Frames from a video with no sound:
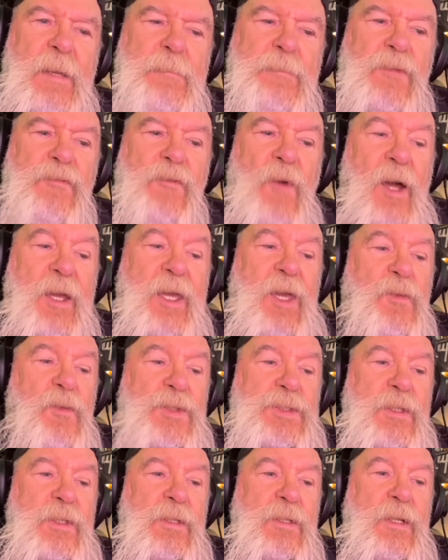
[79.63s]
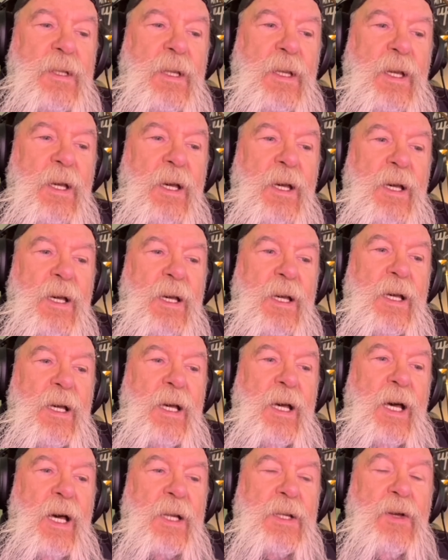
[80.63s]
Rocky was a,
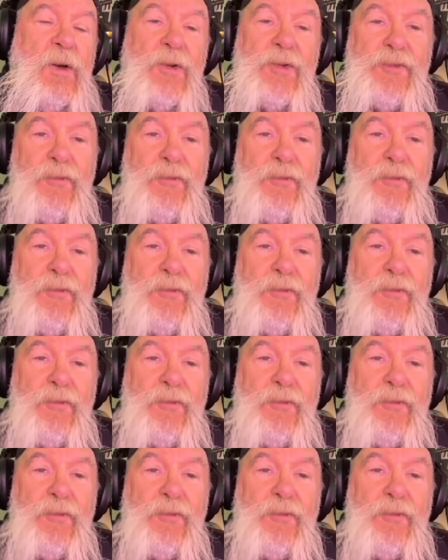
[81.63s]
a good